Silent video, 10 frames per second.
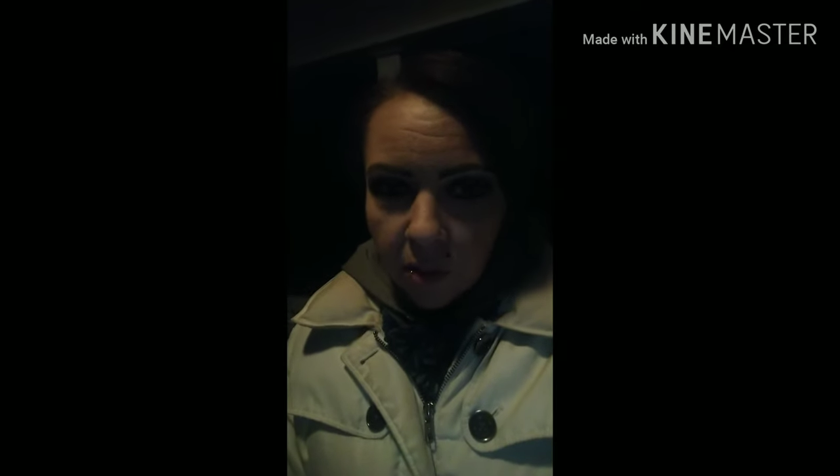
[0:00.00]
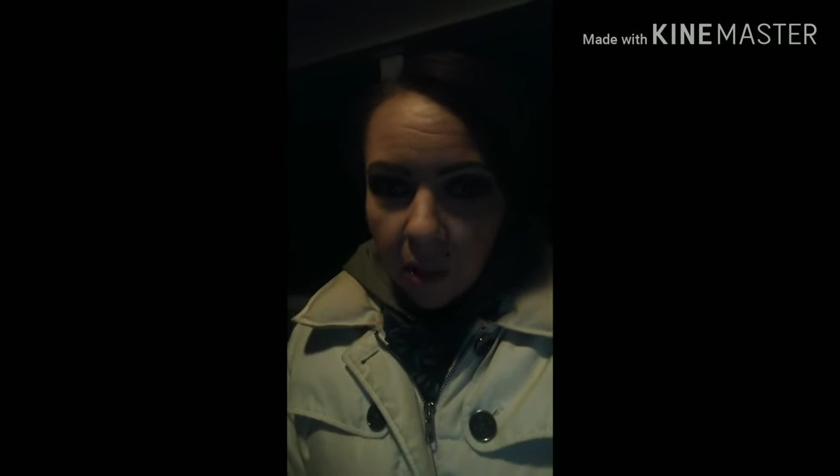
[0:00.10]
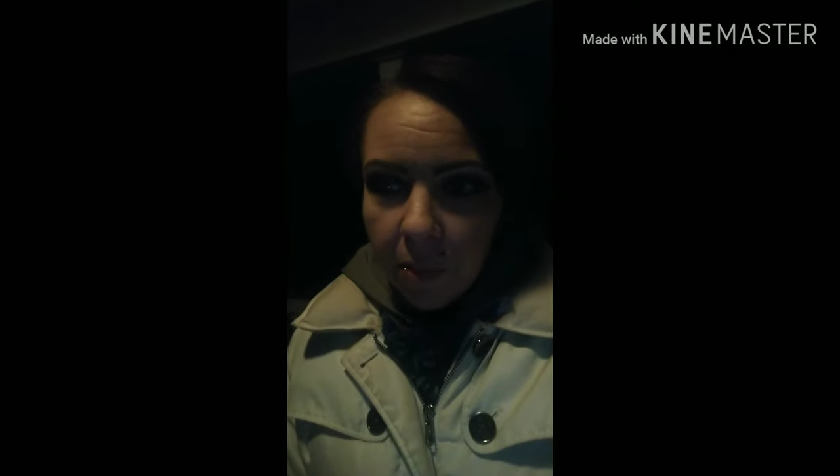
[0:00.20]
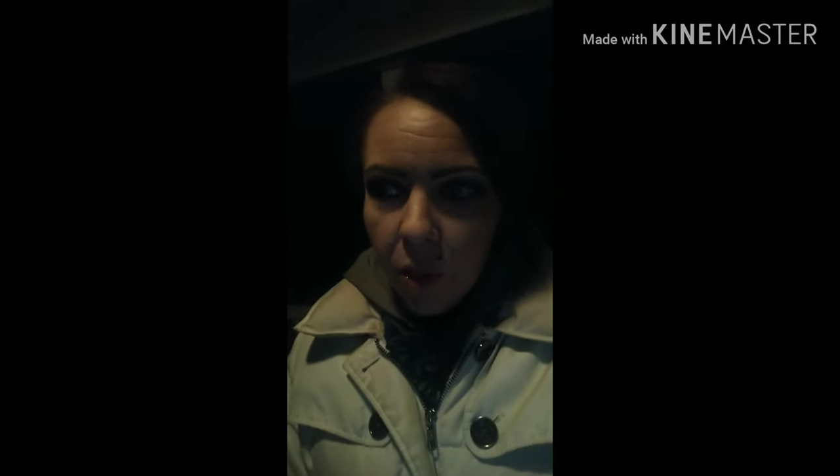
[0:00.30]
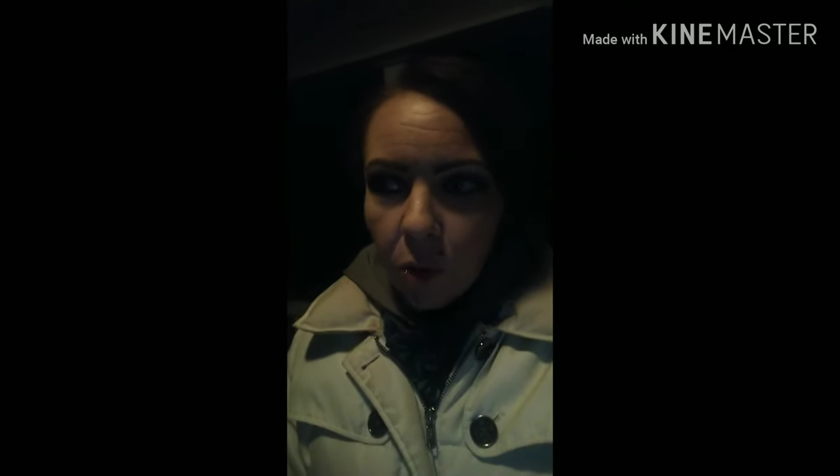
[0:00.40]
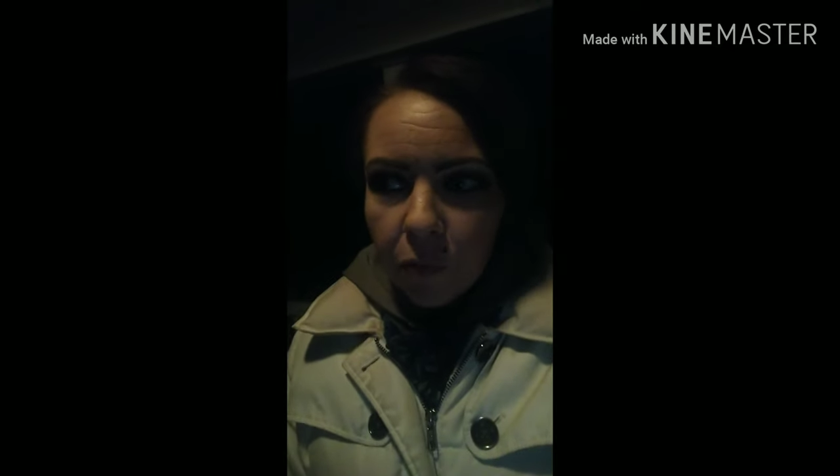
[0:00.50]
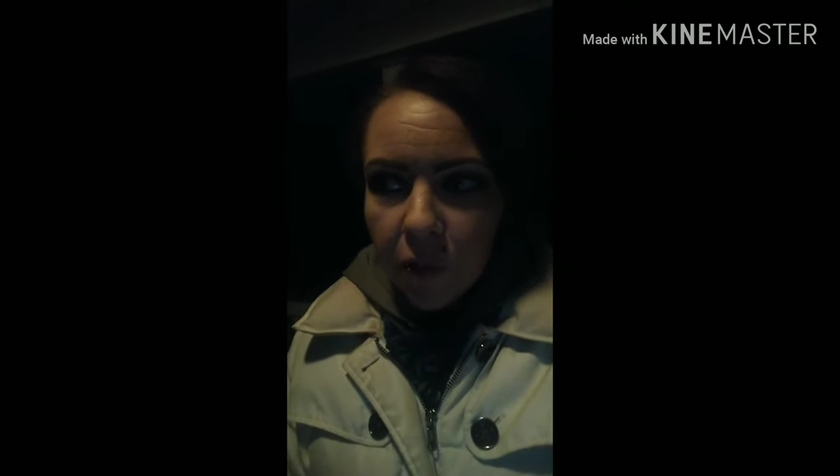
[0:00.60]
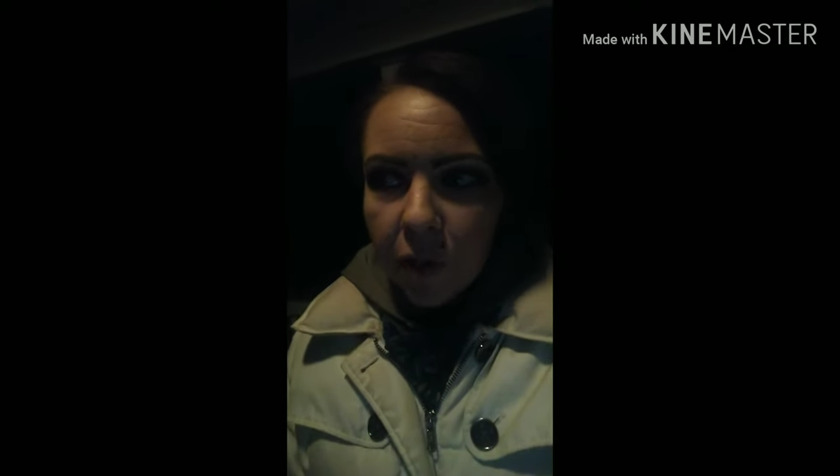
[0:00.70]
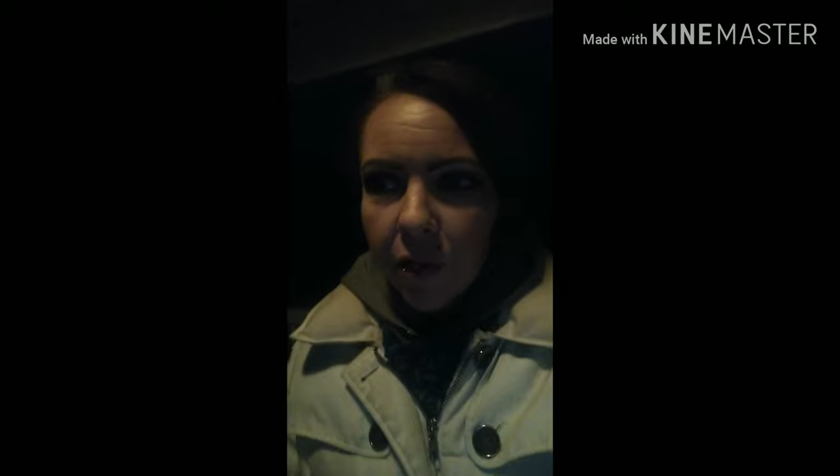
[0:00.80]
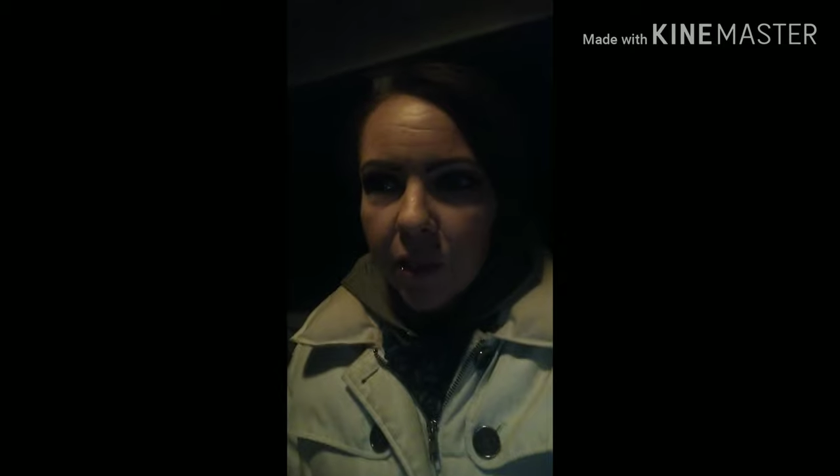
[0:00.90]
Let me know if
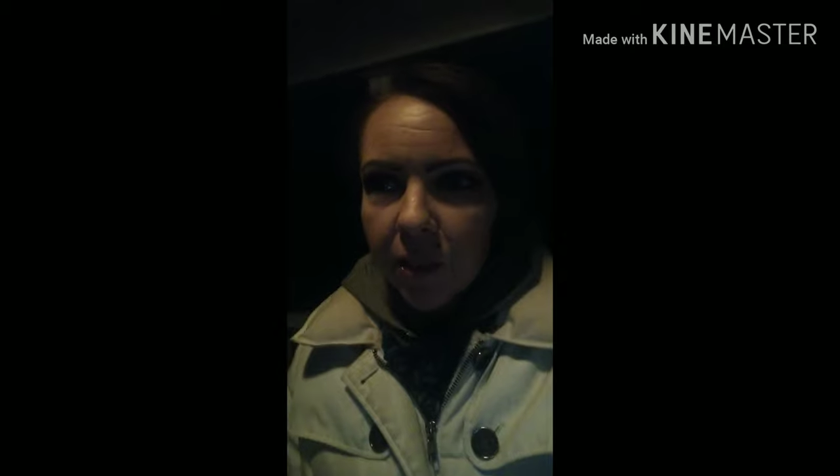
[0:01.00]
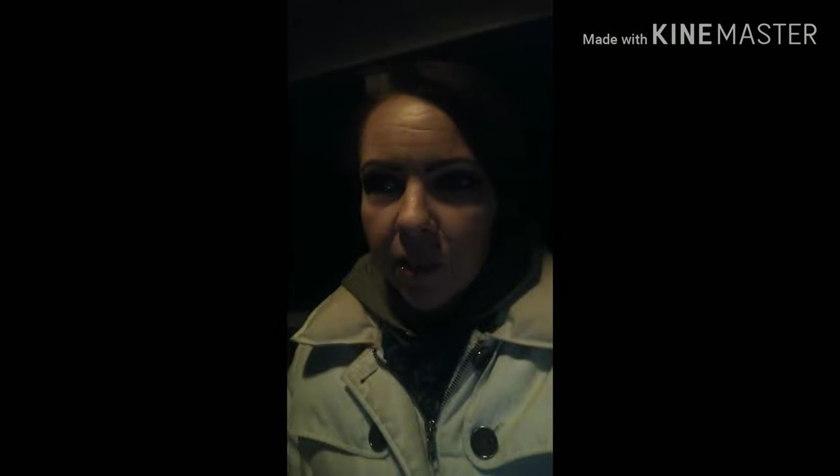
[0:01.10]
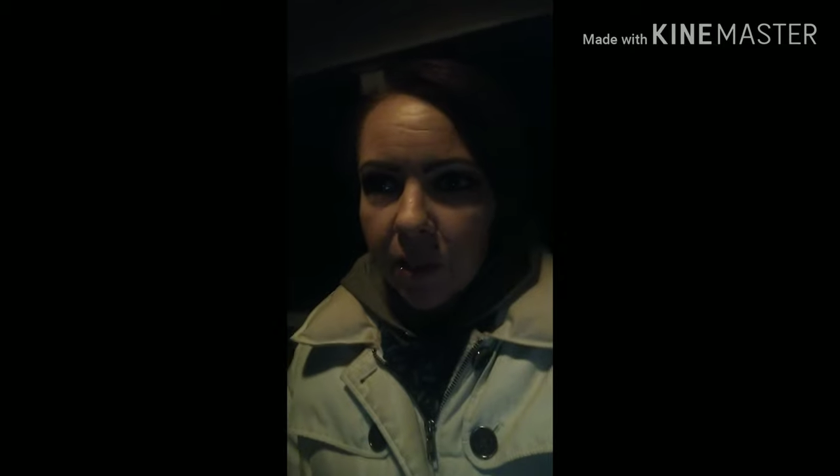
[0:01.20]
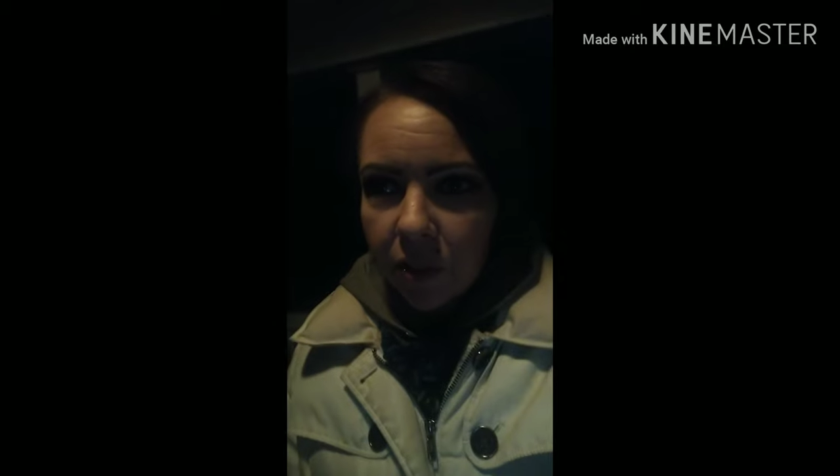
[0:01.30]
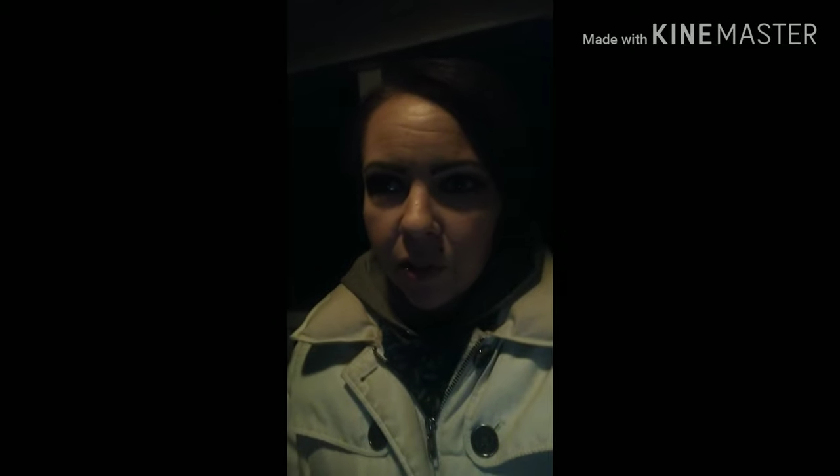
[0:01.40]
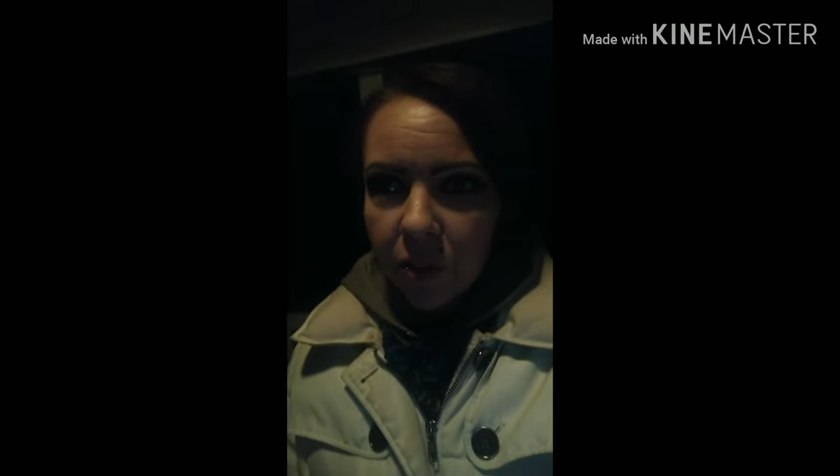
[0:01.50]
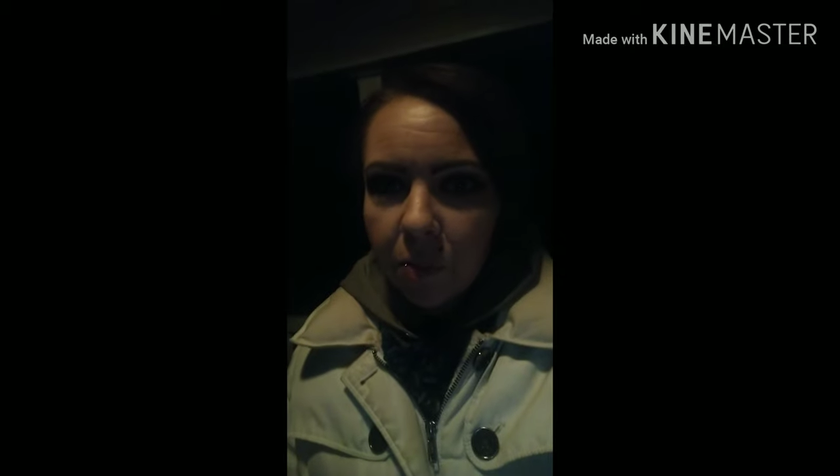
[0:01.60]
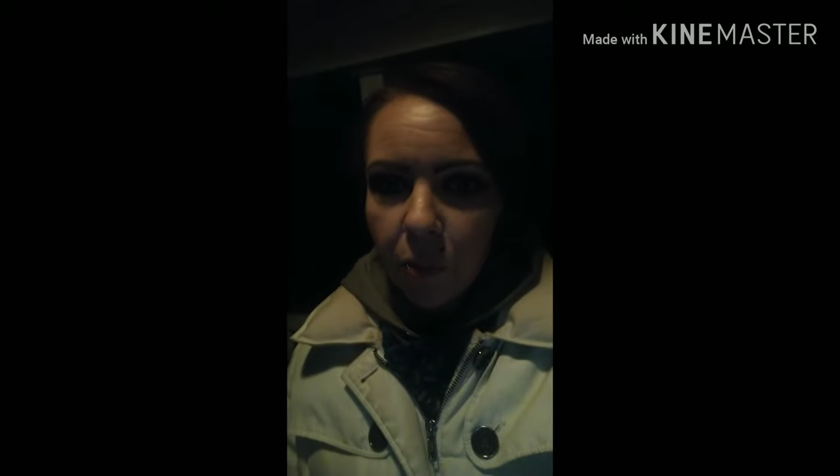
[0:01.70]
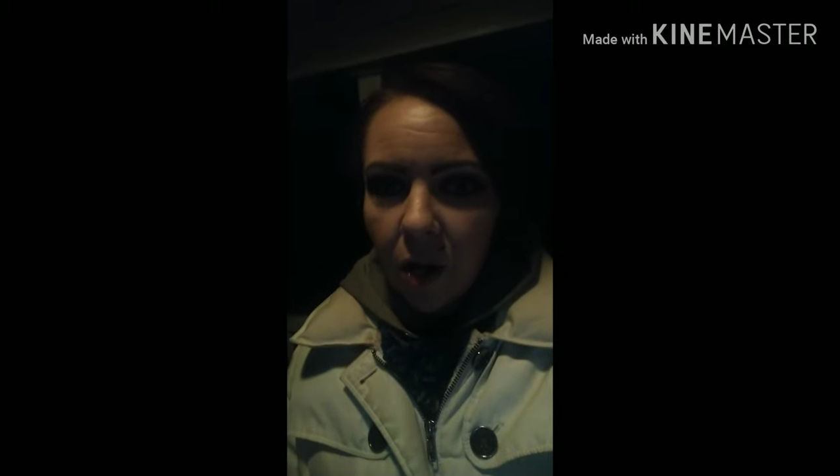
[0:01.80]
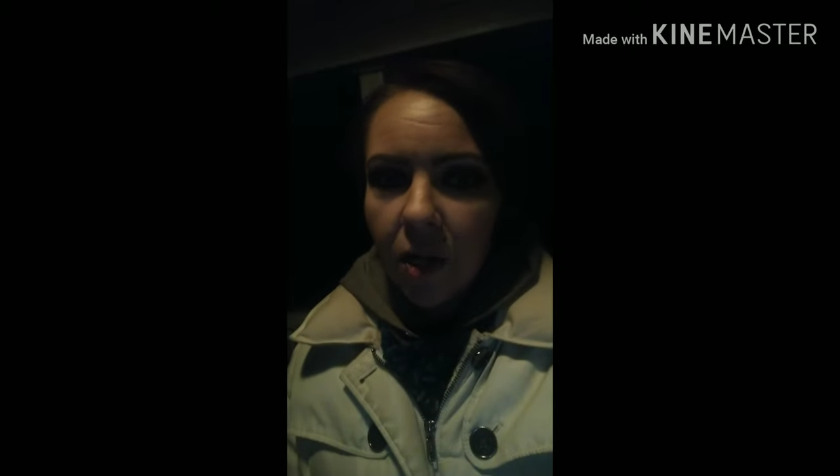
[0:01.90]
there is a certain
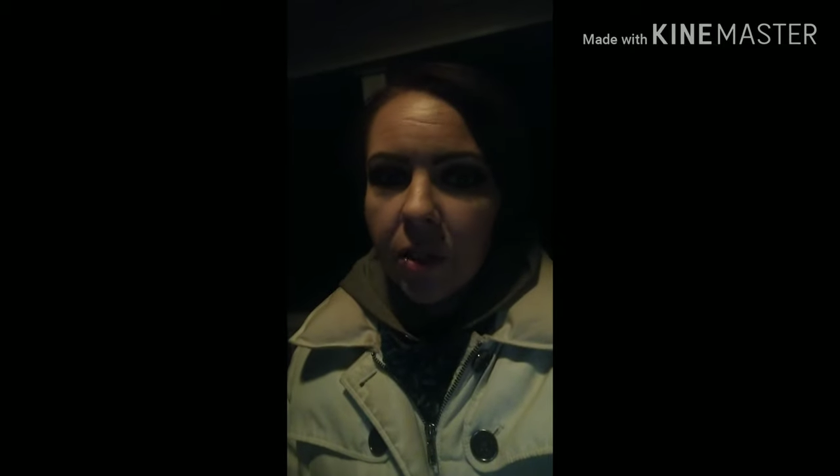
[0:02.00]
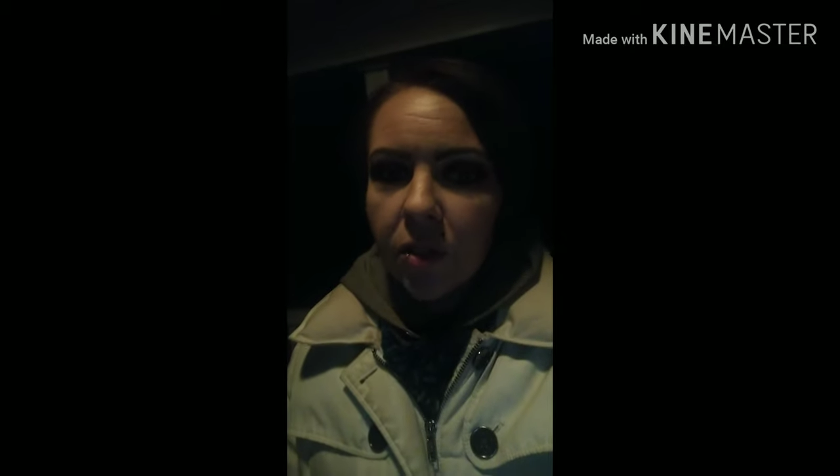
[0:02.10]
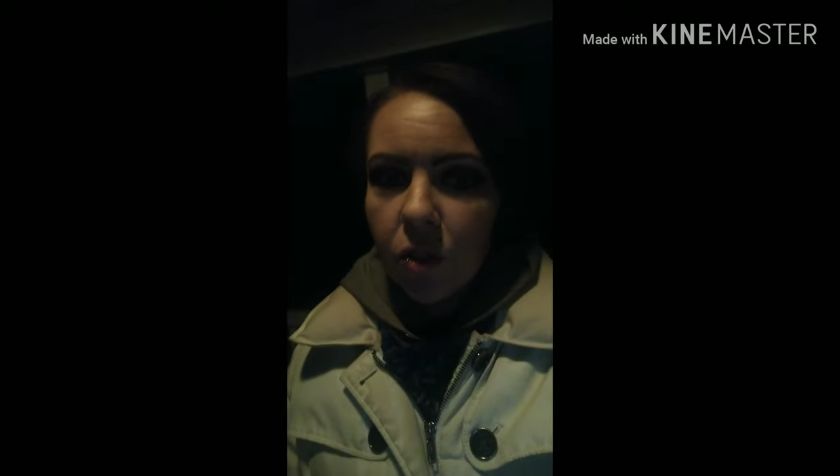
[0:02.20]
product